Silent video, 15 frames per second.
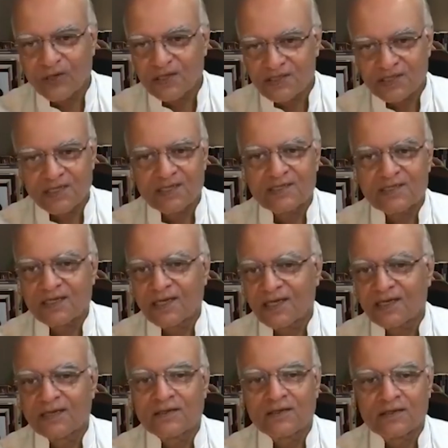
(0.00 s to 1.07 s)
I'll say it
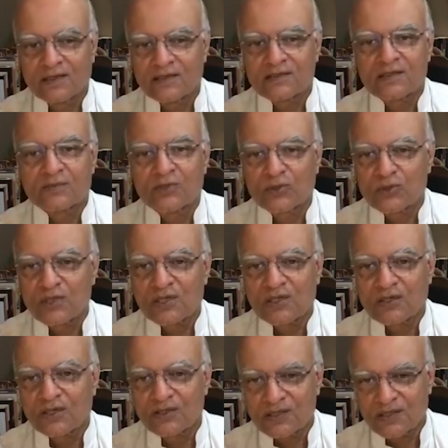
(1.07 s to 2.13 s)
again, it's a beauty
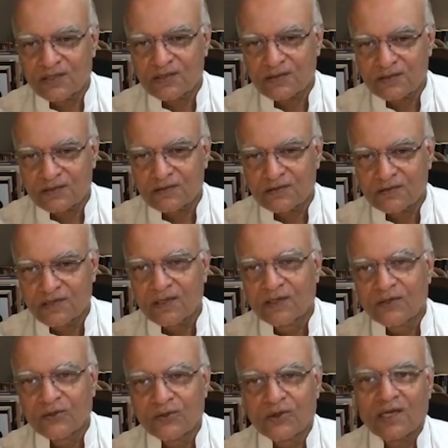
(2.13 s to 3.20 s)
contest.
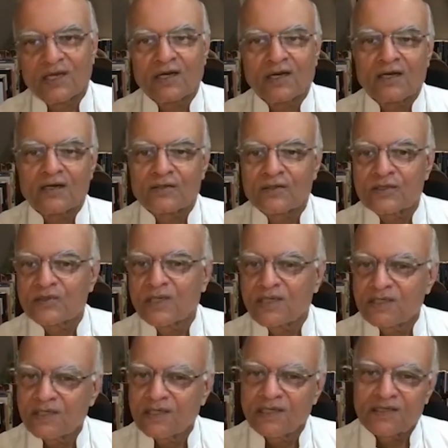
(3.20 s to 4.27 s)
You get
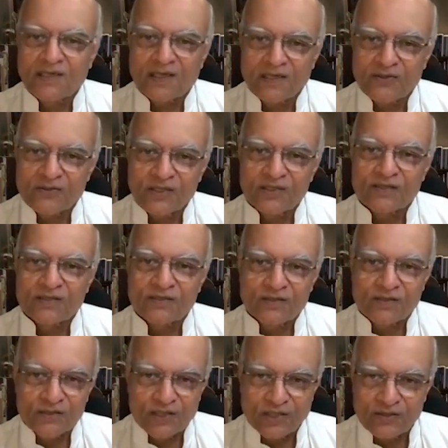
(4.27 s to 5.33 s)
128 countries in the
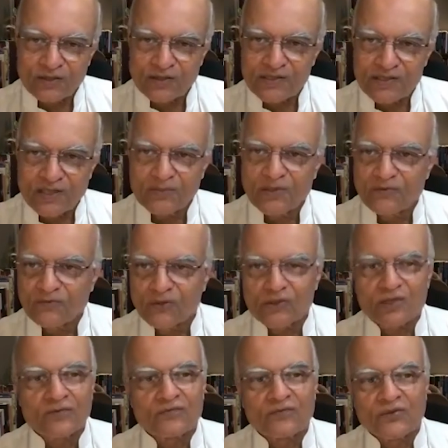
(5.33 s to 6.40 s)
General Assembly
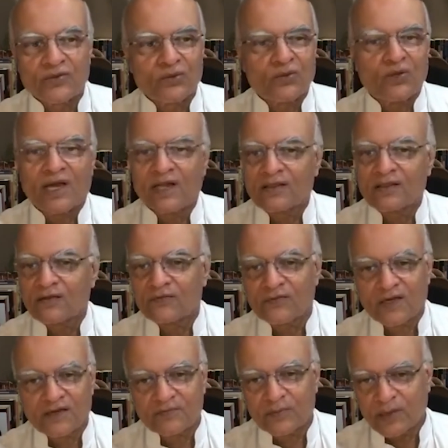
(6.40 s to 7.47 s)
voting for you and the
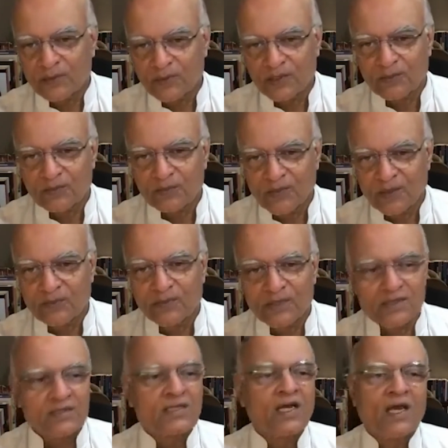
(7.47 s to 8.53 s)
five permanent
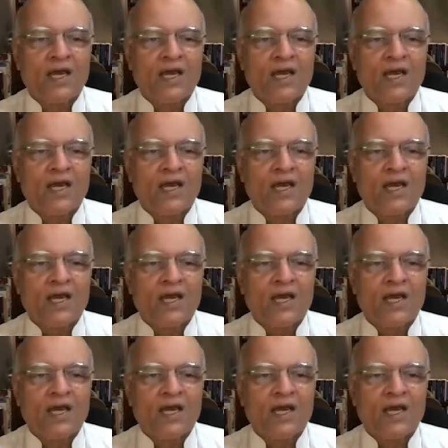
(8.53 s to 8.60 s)
members.